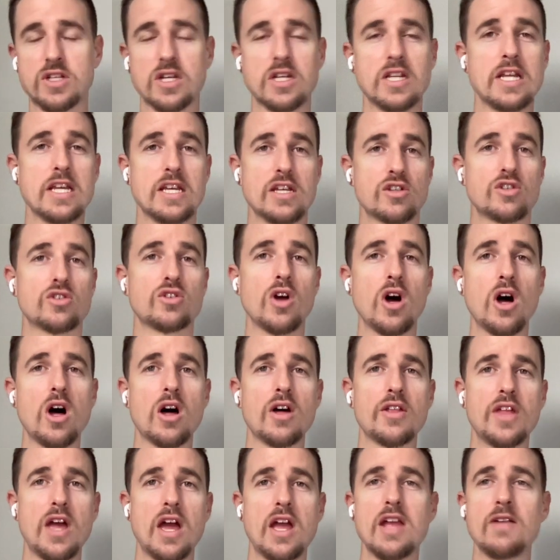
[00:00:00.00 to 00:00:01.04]
And he saw
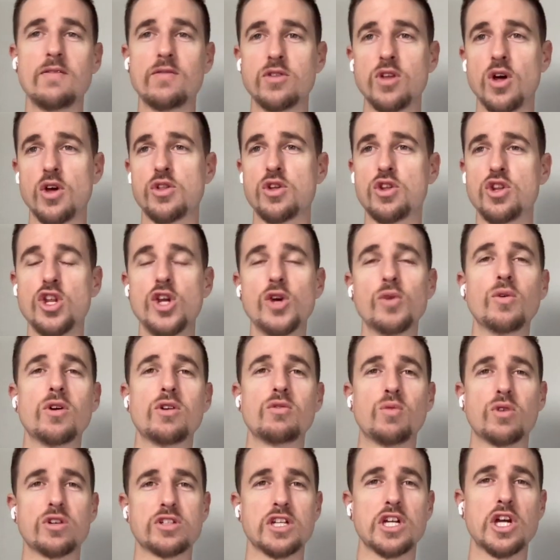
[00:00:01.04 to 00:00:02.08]
that even though the new one
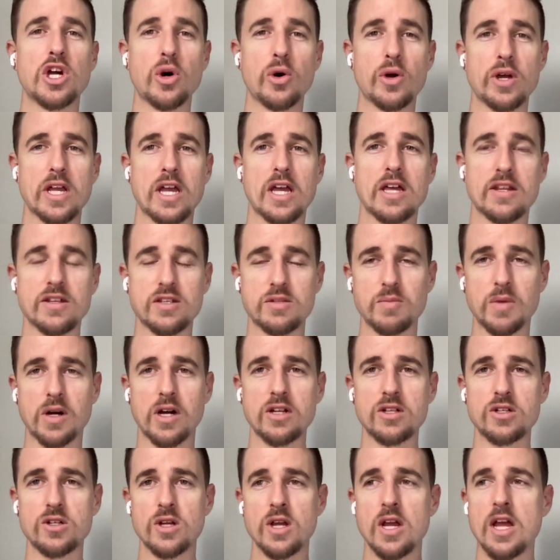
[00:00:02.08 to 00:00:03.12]
wasn't going in as
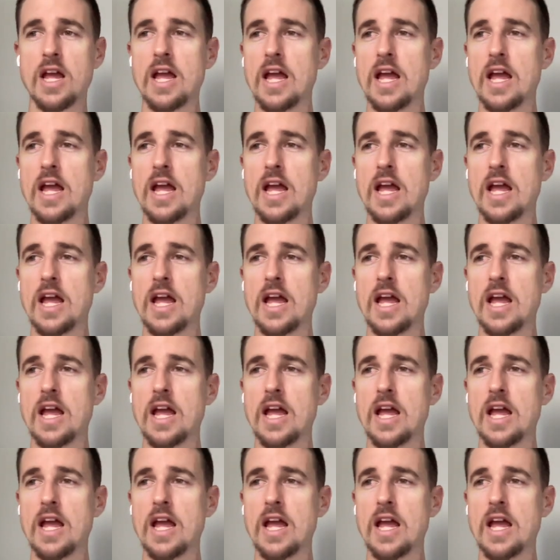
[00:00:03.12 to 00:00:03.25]
much,